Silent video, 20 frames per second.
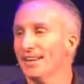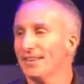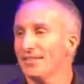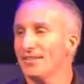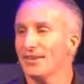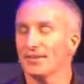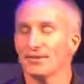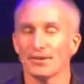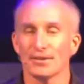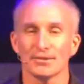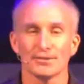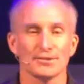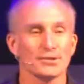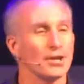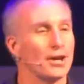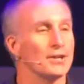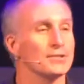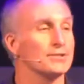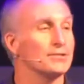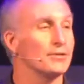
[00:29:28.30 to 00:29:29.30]
that, that is
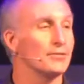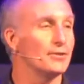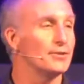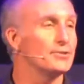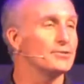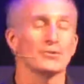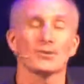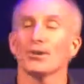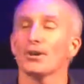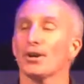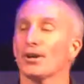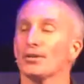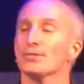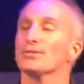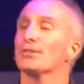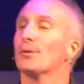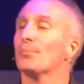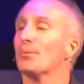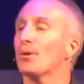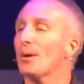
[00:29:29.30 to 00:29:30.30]
causing division or
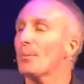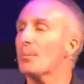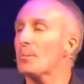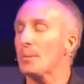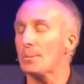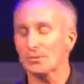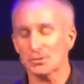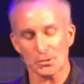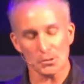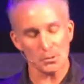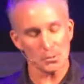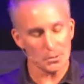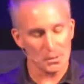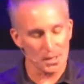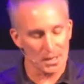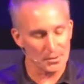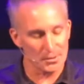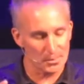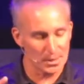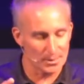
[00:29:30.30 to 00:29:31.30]
causing a problem. I'm so
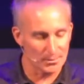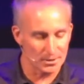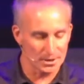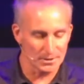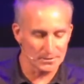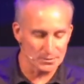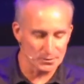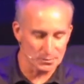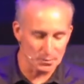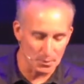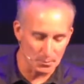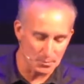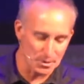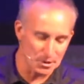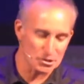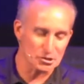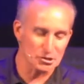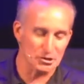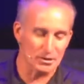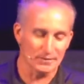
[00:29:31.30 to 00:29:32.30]
glad the Bible gives us
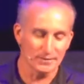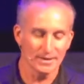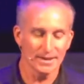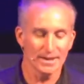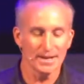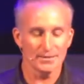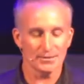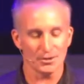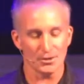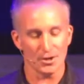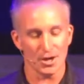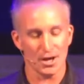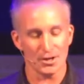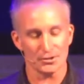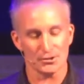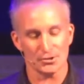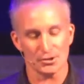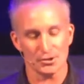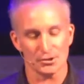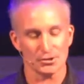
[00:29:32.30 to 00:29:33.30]
permission to
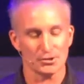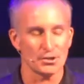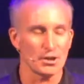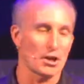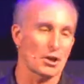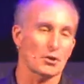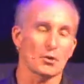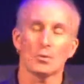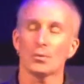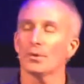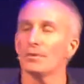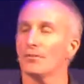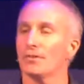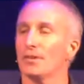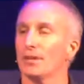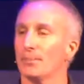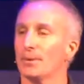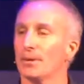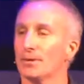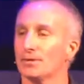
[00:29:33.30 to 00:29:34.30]
not just ignore
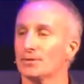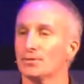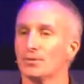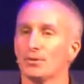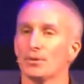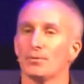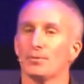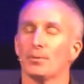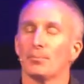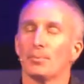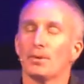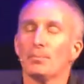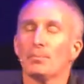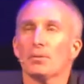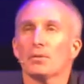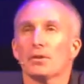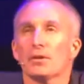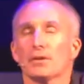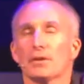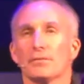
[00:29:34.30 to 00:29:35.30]
everything because the, the people
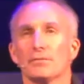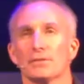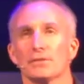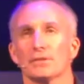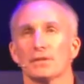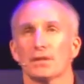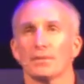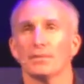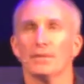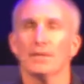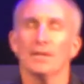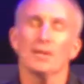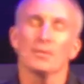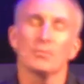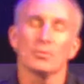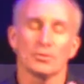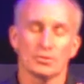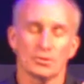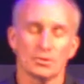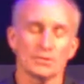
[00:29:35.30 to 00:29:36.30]
that love to say,
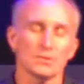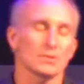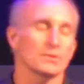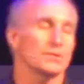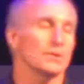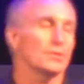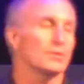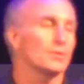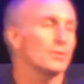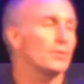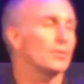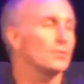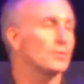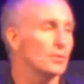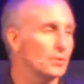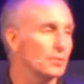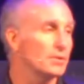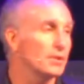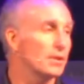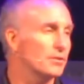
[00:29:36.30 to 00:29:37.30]
well, Jesus said turn,
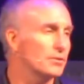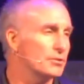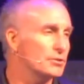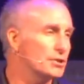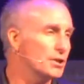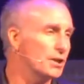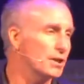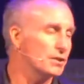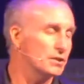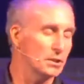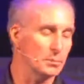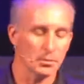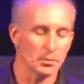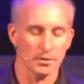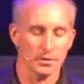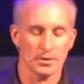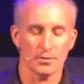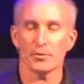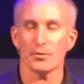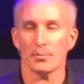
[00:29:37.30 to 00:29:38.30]
turn the other cheek,
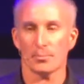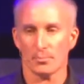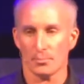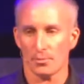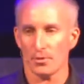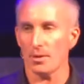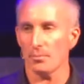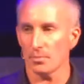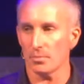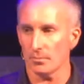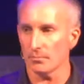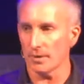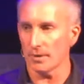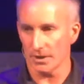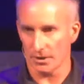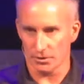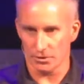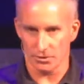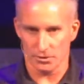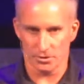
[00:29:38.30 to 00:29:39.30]
typically they're the problem
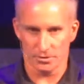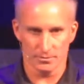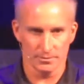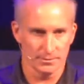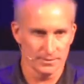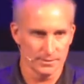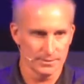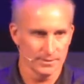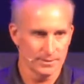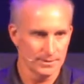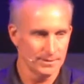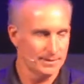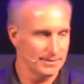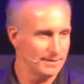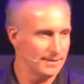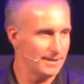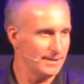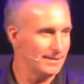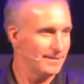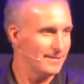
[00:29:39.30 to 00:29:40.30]
makers,
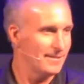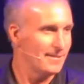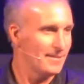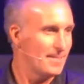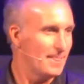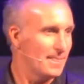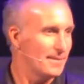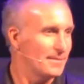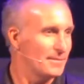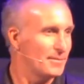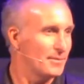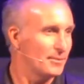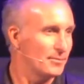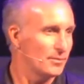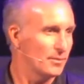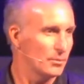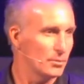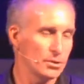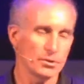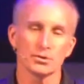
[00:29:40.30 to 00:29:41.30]
right? that
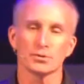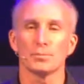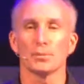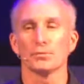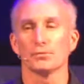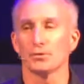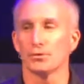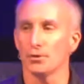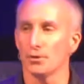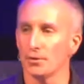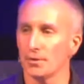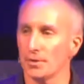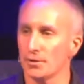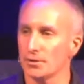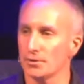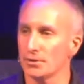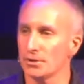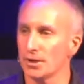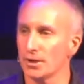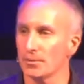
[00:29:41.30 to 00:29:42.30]
well, you're just supposed to turn the other
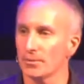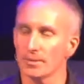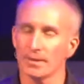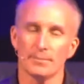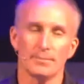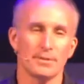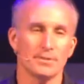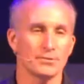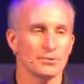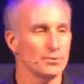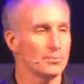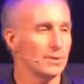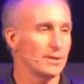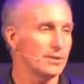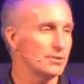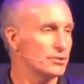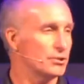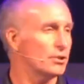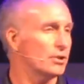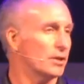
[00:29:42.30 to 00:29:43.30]
cheek. Well, that means you're being
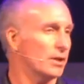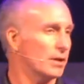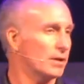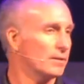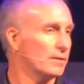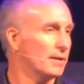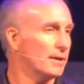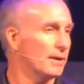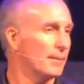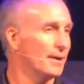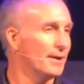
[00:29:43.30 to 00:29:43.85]
a jerk, uh,